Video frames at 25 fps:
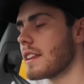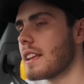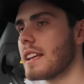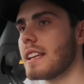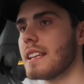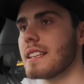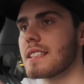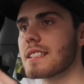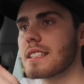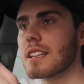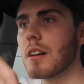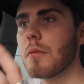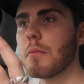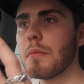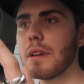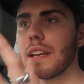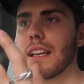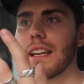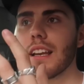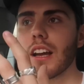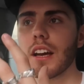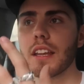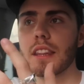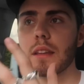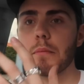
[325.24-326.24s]
that it's
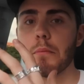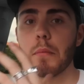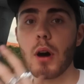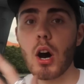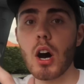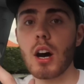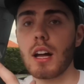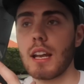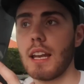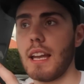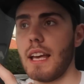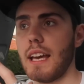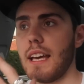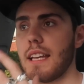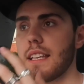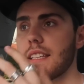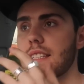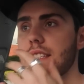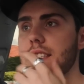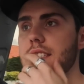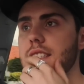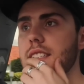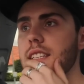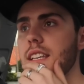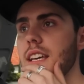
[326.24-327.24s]
somebody like the
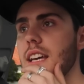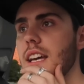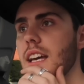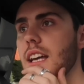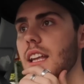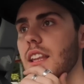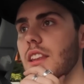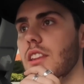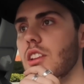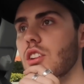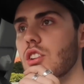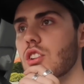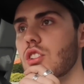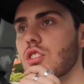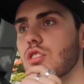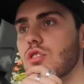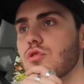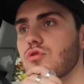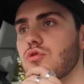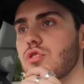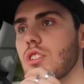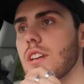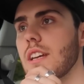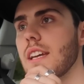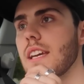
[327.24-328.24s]
Martlets that
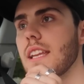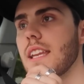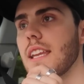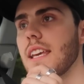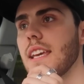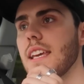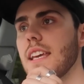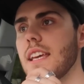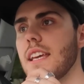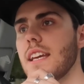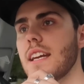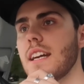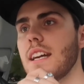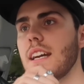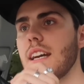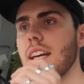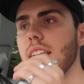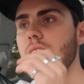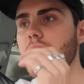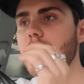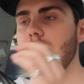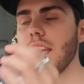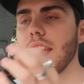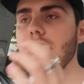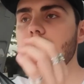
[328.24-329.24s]
could really
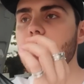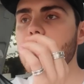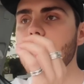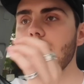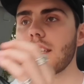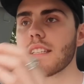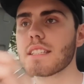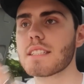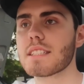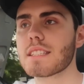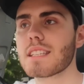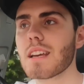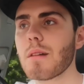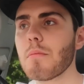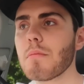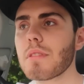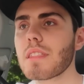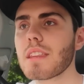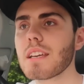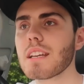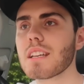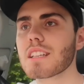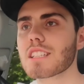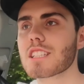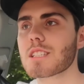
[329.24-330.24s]
need
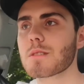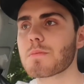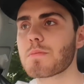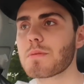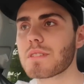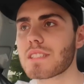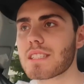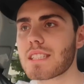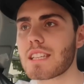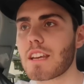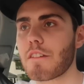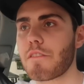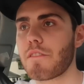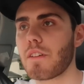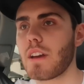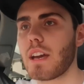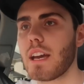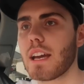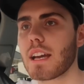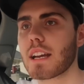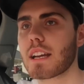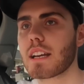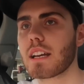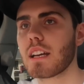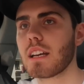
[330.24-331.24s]
something
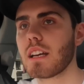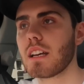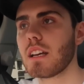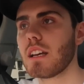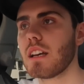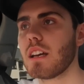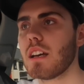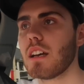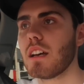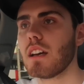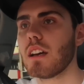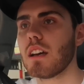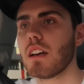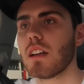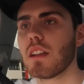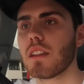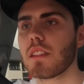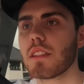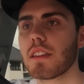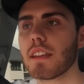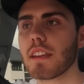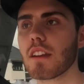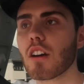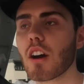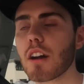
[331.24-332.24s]
specific
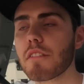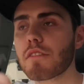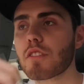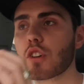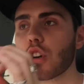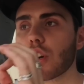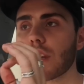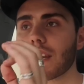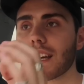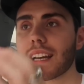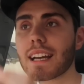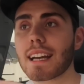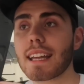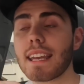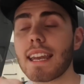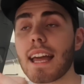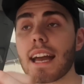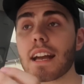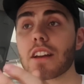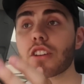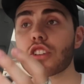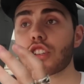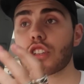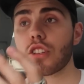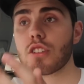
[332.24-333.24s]
that I've got a
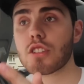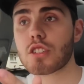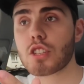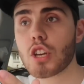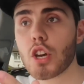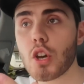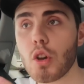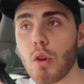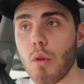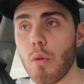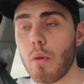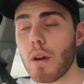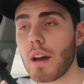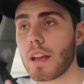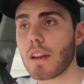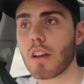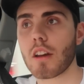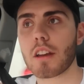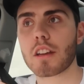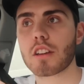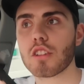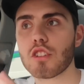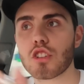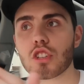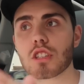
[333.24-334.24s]
connection to and
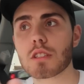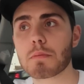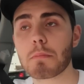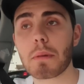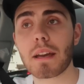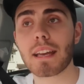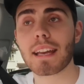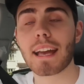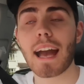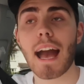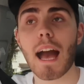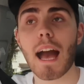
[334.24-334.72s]
I could just make